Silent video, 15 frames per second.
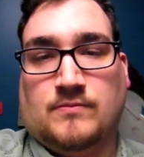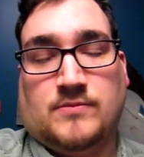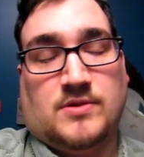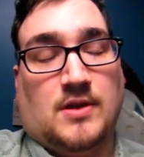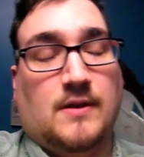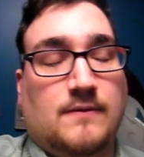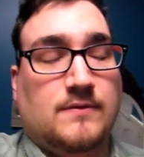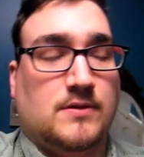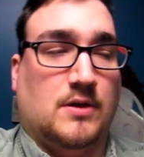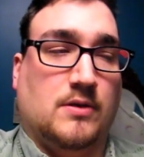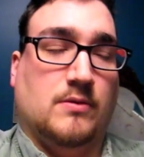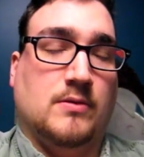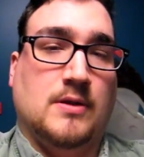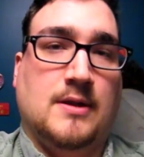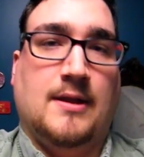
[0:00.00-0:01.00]
stuff,
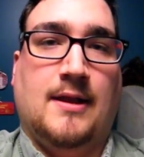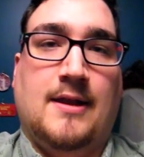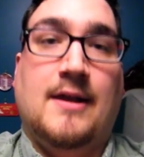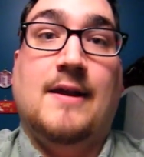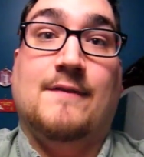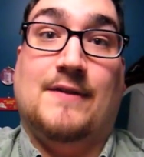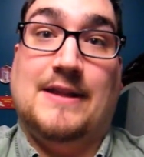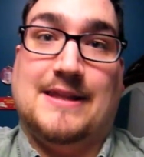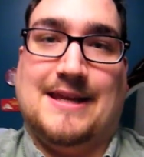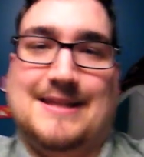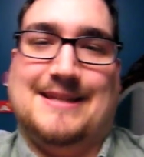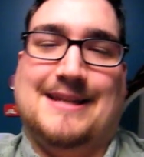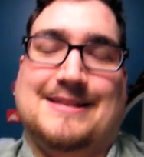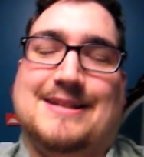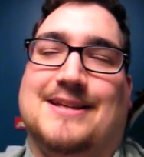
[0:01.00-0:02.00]
so finally
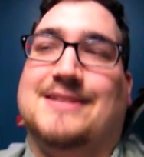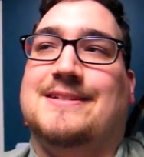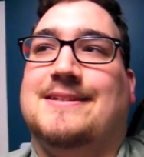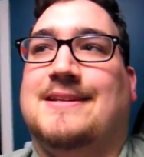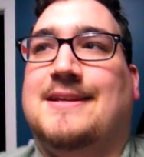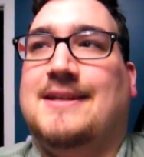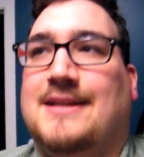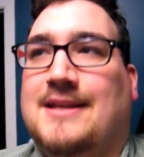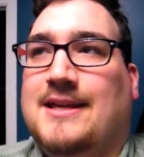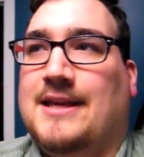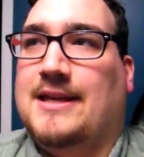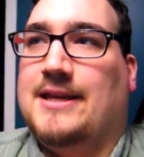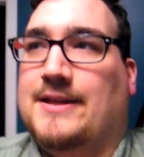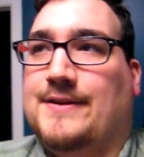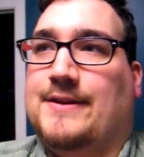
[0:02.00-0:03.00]
got that done.
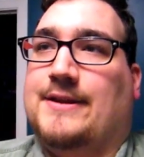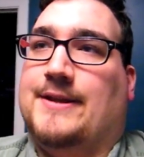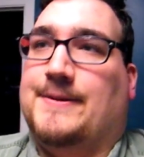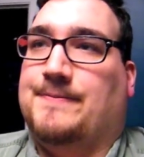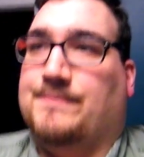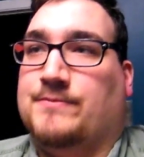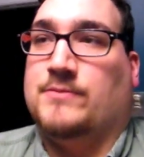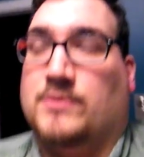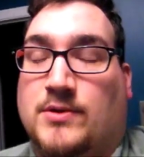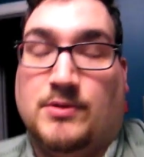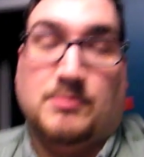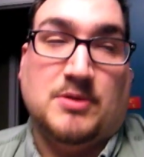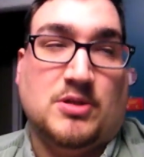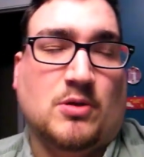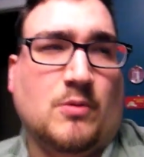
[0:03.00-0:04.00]
And
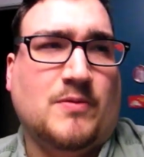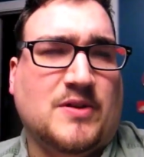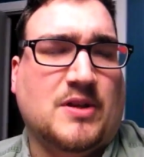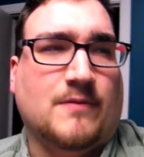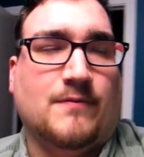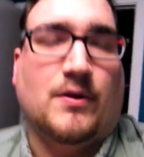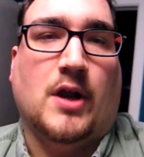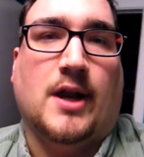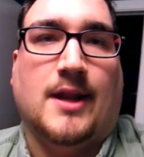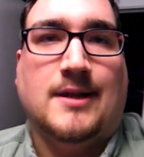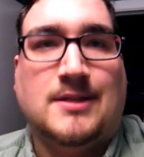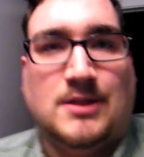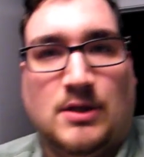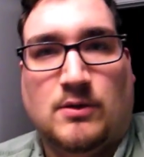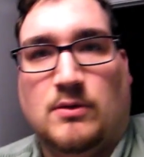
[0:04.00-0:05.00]
it'll be hopefully done Friday,
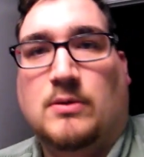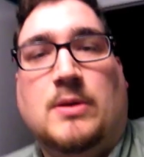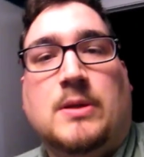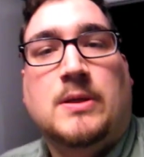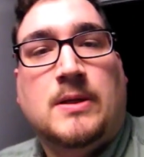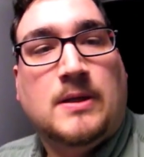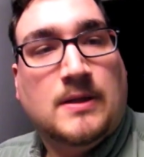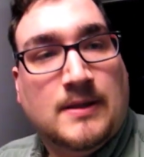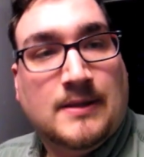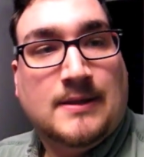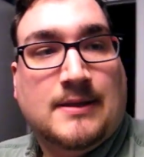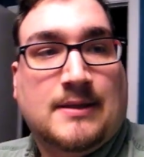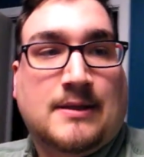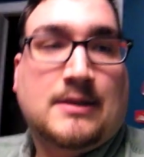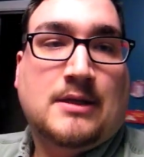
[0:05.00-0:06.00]
so I
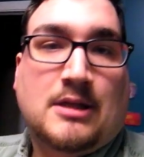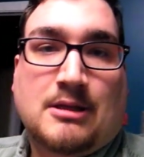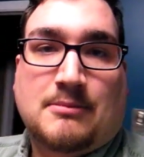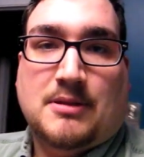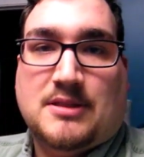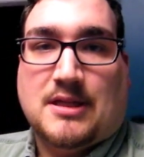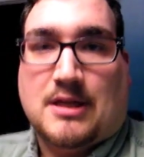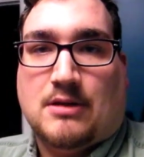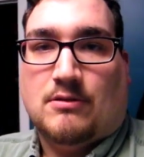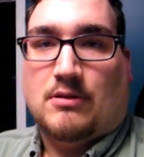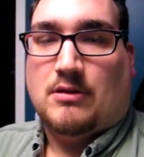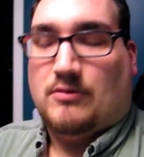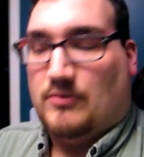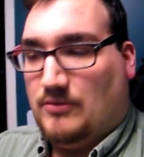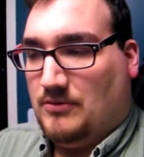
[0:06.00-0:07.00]
might take you
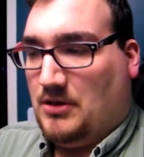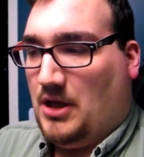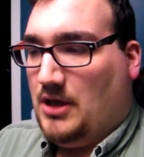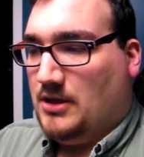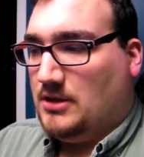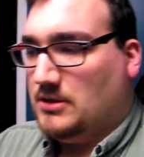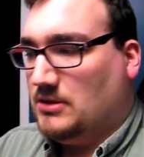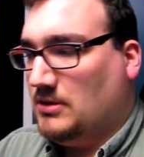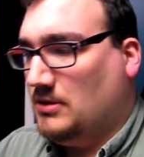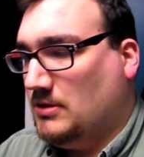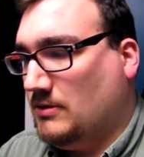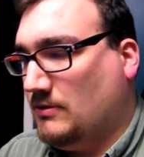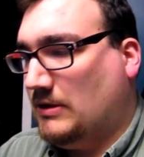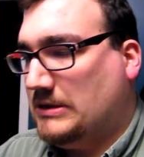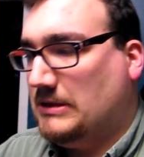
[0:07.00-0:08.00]
along and
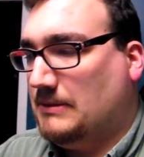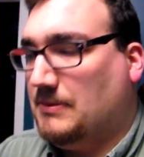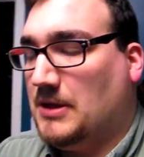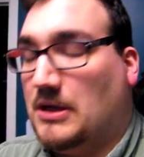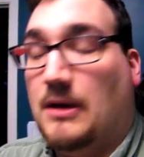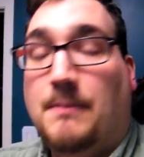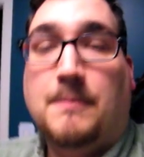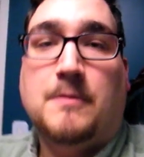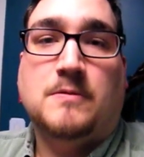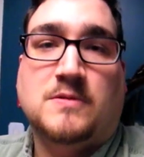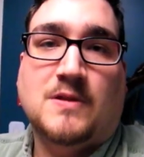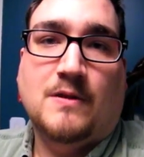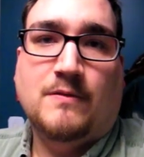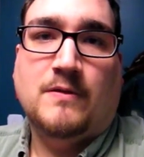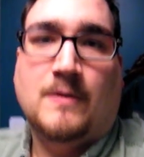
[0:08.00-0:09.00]
as I pick it up and
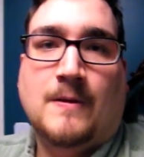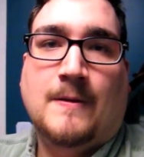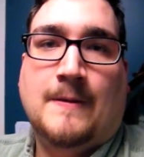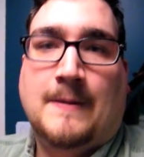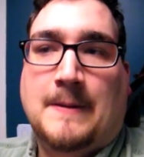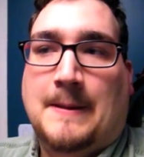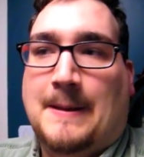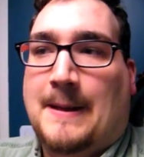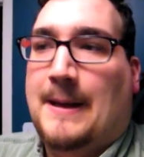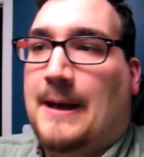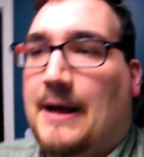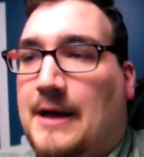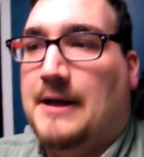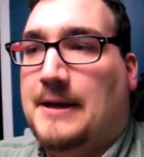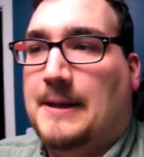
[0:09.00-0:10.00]
stuff.
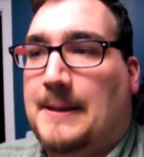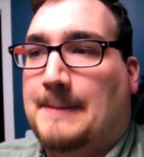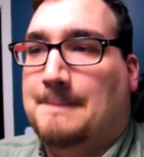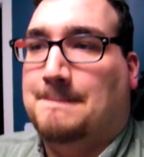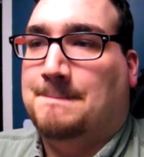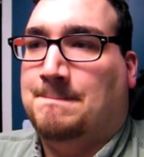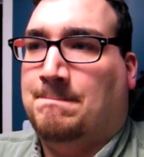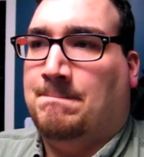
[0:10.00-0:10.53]
And